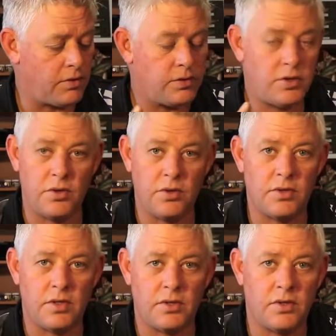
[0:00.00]

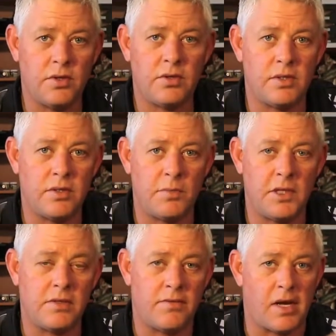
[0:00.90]
snoot. Your snoot is your
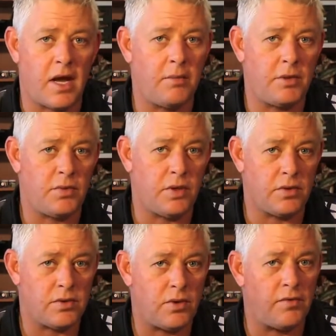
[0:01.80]
piece of line between
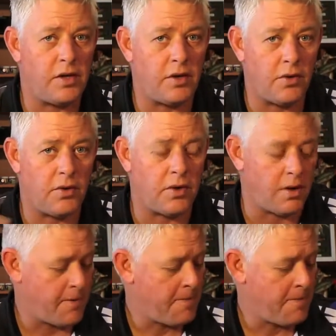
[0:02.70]
your swivel and your hook.